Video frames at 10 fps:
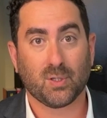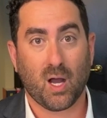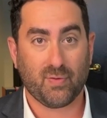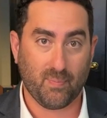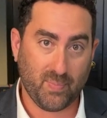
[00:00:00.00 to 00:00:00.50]

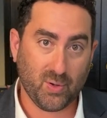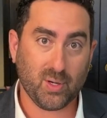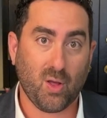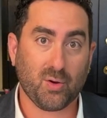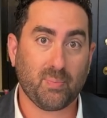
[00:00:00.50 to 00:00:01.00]
off a $1
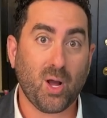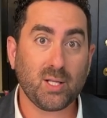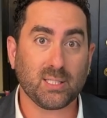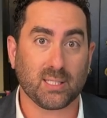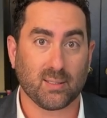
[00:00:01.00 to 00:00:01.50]
million
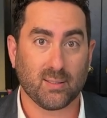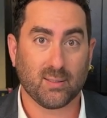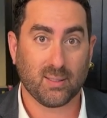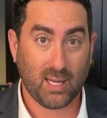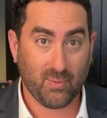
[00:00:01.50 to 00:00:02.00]
deposit.
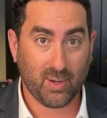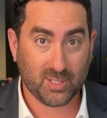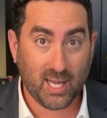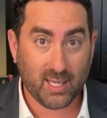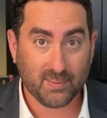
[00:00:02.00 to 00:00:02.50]
You get what I'm
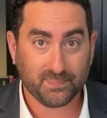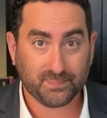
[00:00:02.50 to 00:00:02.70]
saying?